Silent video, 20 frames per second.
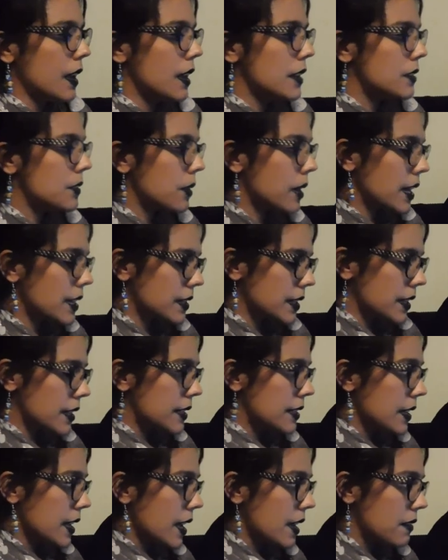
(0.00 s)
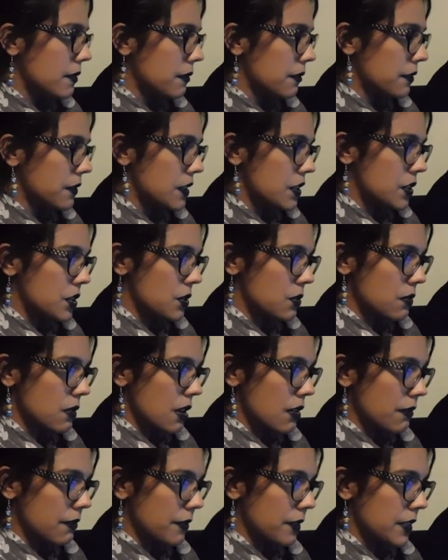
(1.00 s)
So as I said, for you
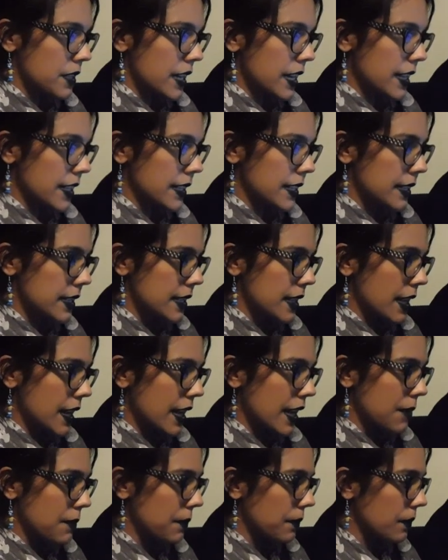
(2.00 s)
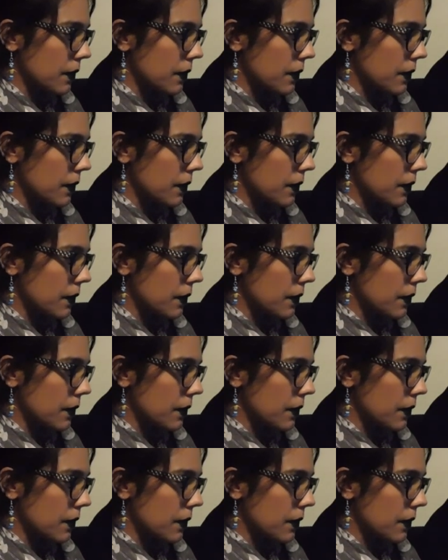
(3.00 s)
all for next time,